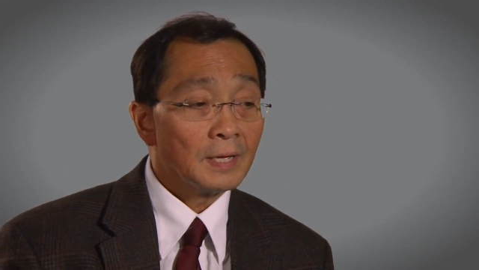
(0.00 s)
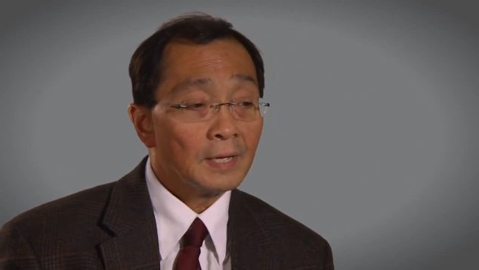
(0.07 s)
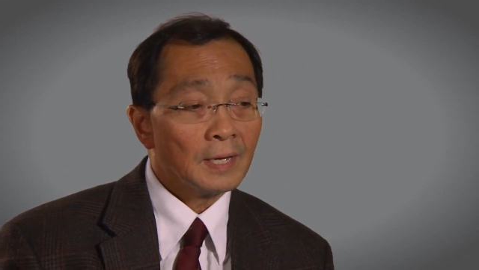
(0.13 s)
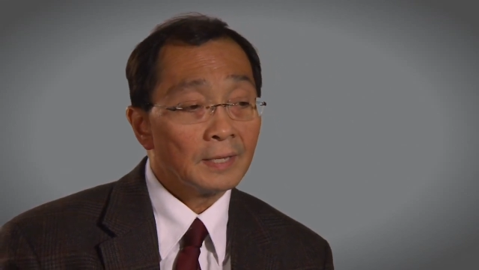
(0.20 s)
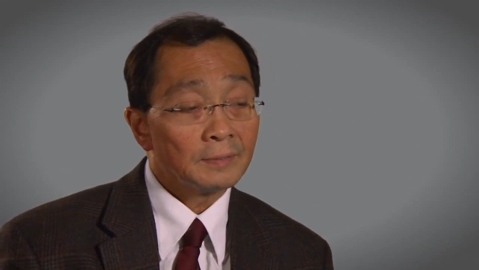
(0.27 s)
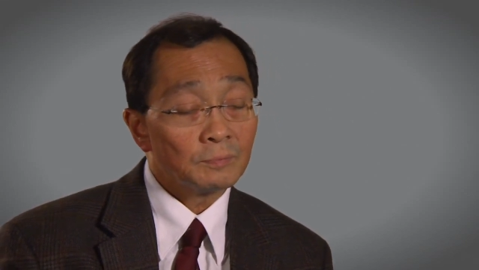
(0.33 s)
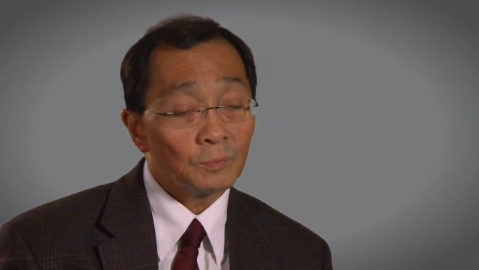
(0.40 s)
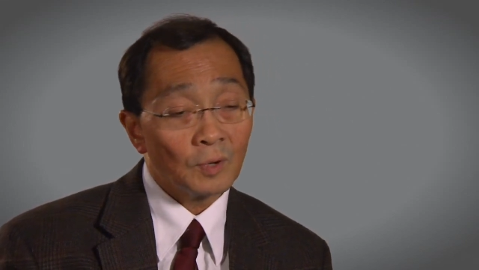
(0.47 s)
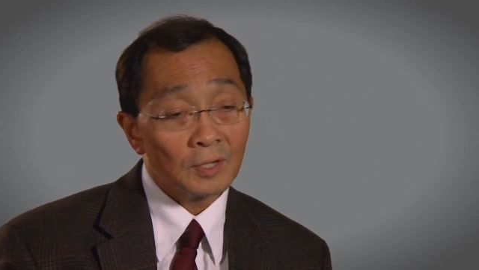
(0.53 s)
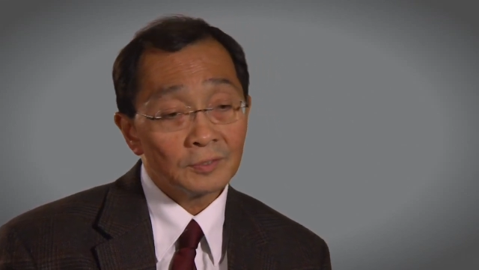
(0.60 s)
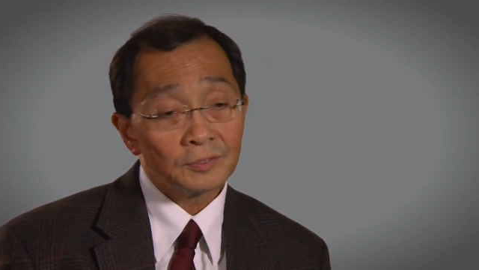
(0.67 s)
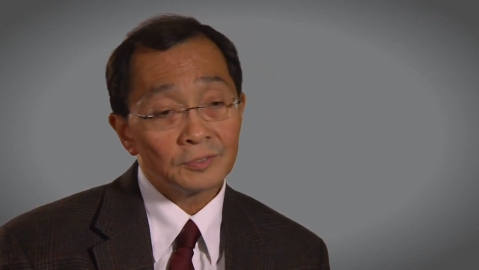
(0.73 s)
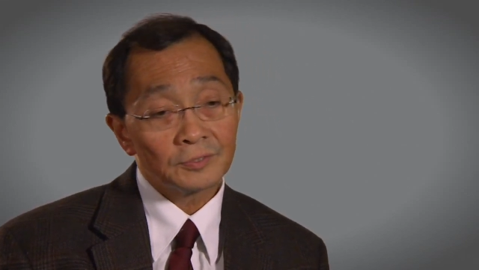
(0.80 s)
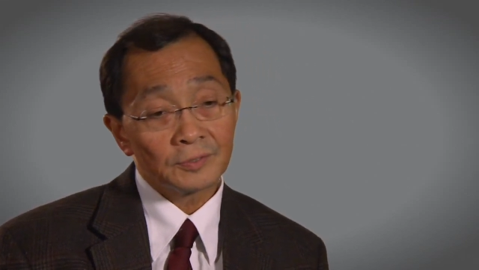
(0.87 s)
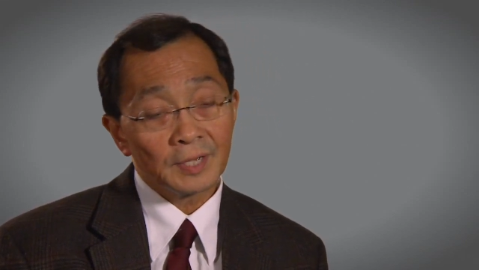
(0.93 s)
and
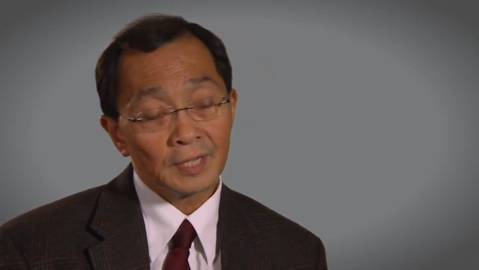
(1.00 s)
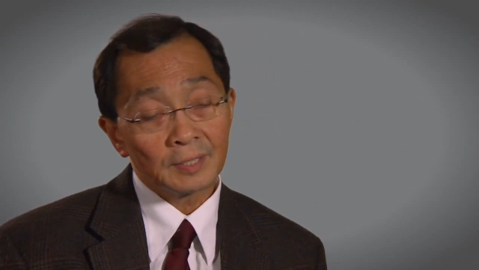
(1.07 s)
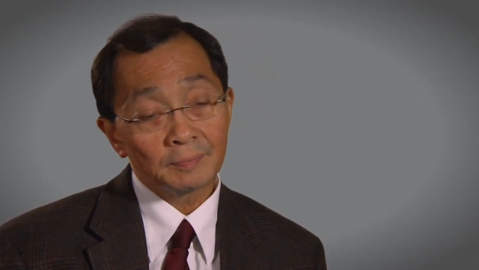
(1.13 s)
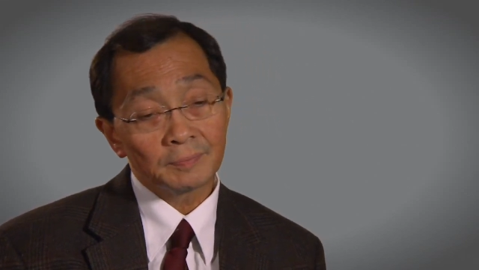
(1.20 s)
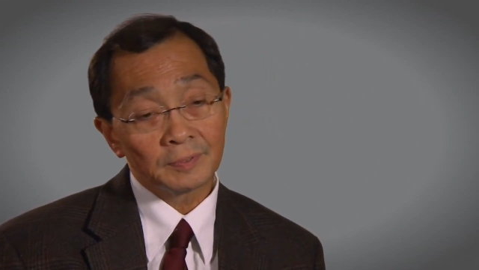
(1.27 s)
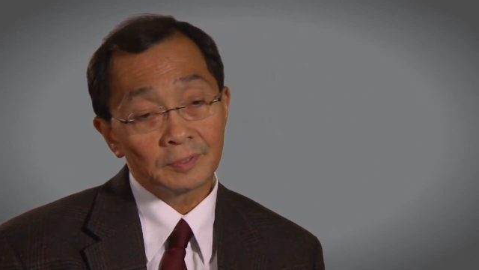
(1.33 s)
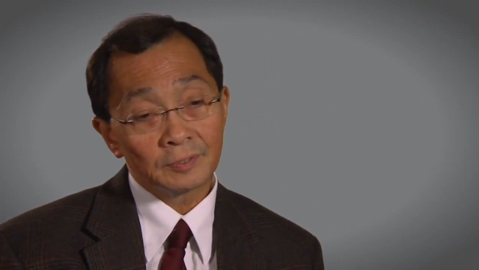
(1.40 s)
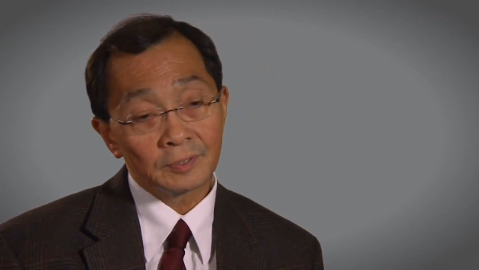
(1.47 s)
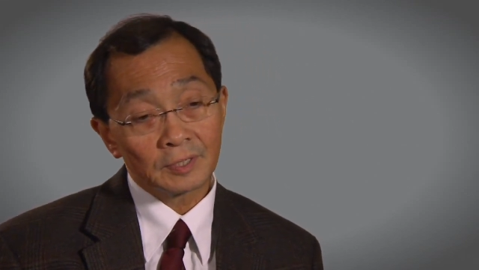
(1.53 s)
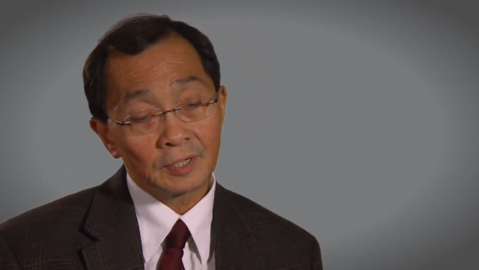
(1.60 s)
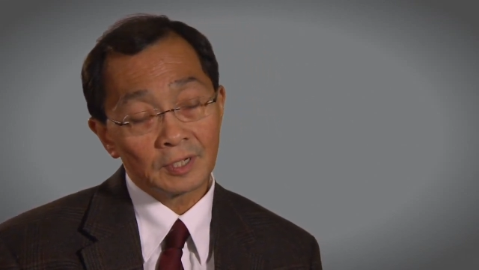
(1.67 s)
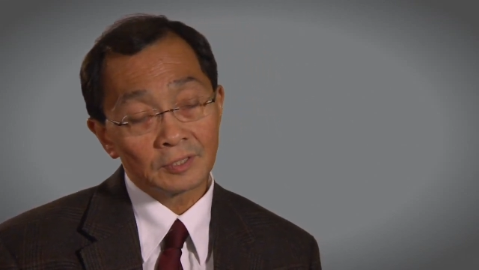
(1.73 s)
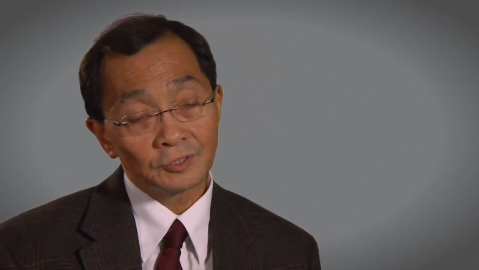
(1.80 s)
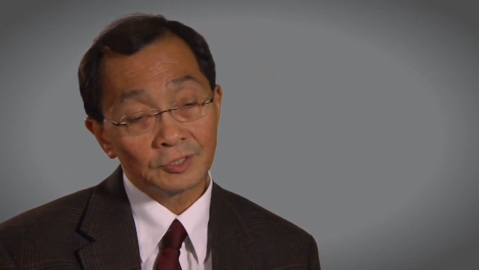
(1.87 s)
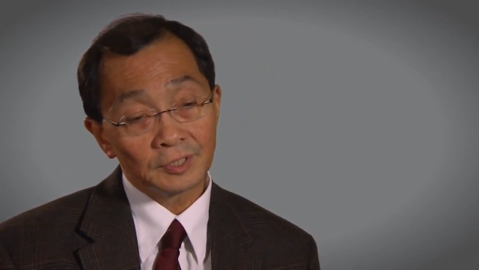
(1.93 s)
wants to help the
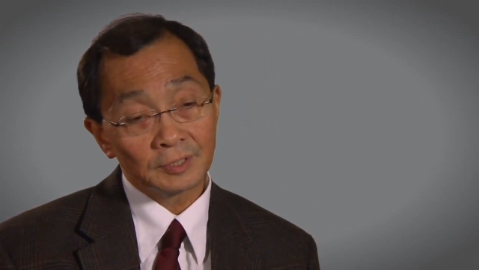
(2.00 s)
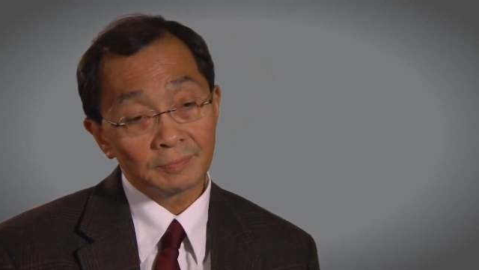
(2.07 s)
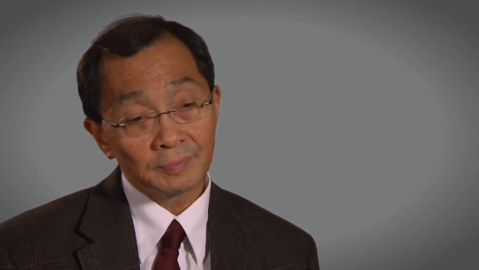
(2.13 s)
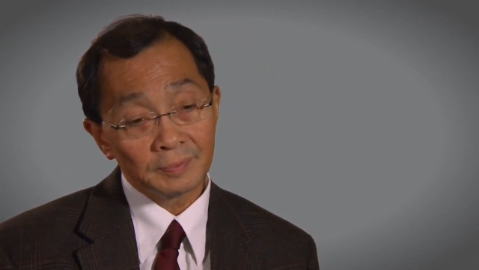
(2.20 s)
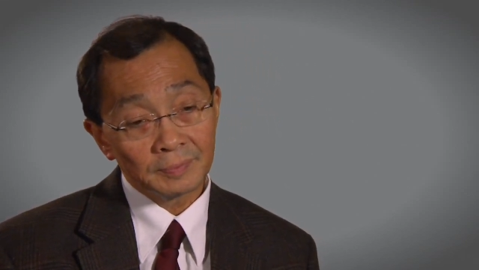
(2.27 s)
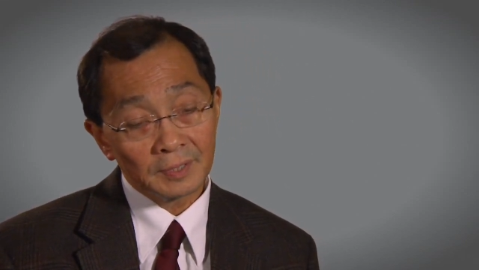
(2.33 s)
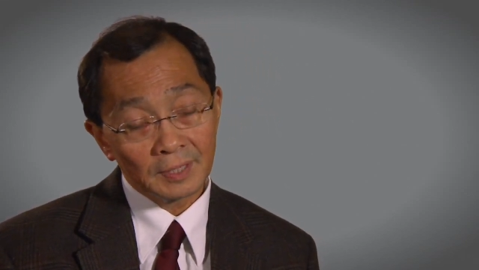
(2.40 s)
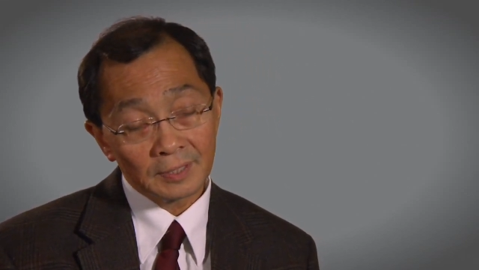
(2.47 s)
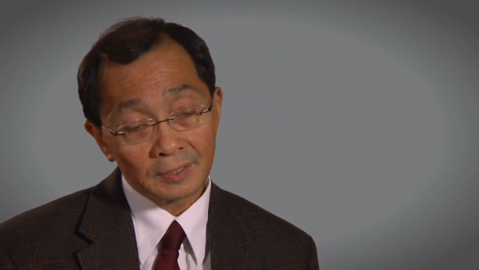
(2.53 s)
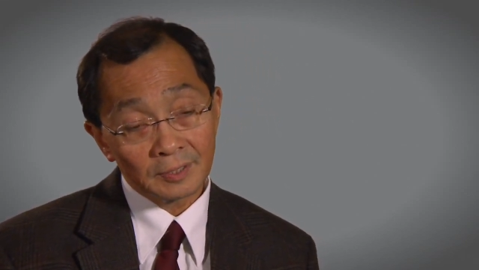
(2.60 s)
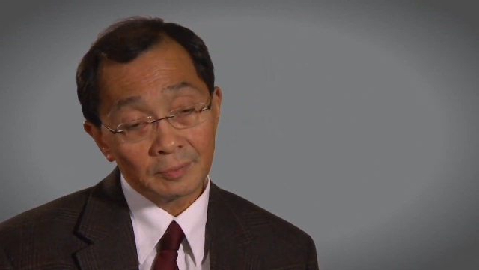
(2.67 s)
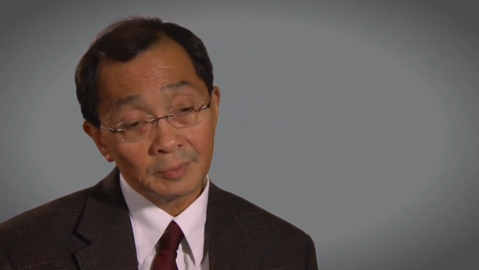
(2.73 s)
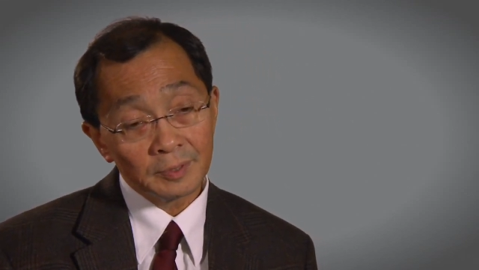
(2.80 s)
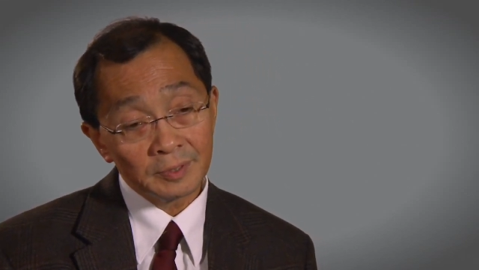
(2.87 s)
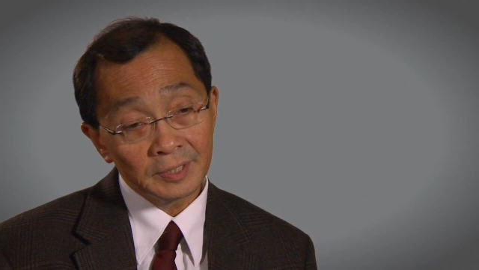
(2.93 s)
neuro-oncology
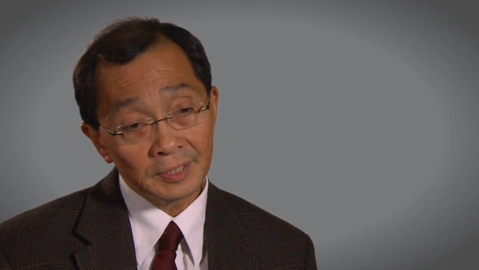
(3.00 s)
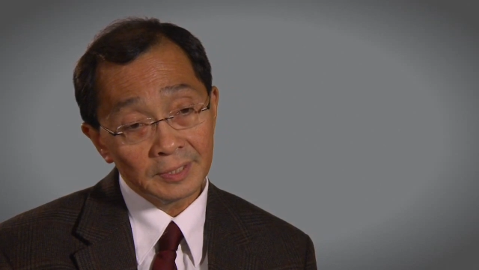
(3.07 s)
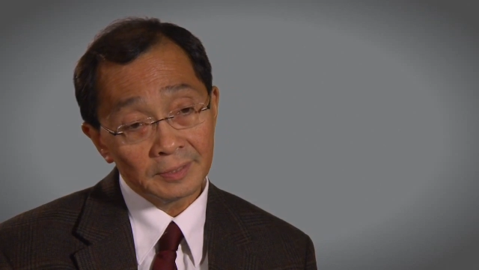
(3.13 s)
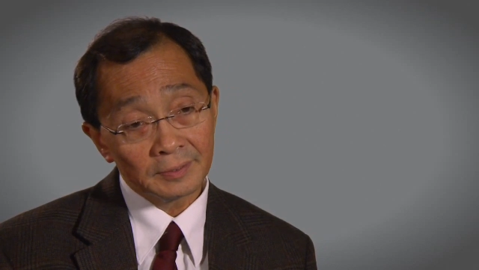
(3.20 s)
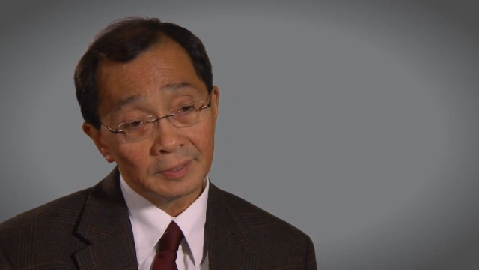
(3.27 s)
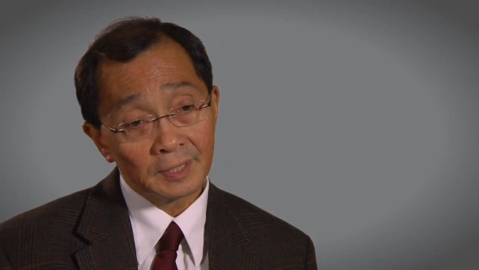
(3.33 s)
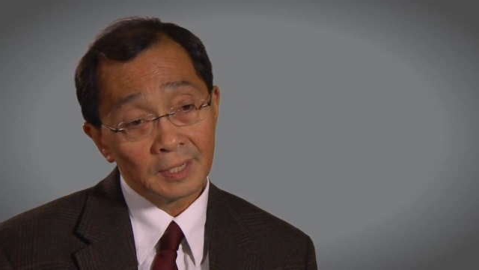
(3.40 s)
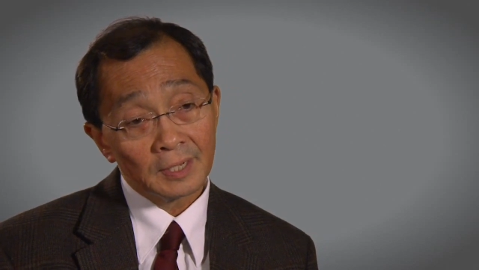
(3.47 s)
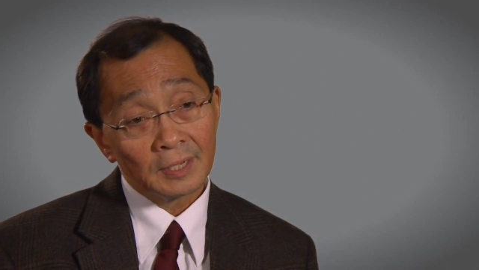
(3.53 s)
community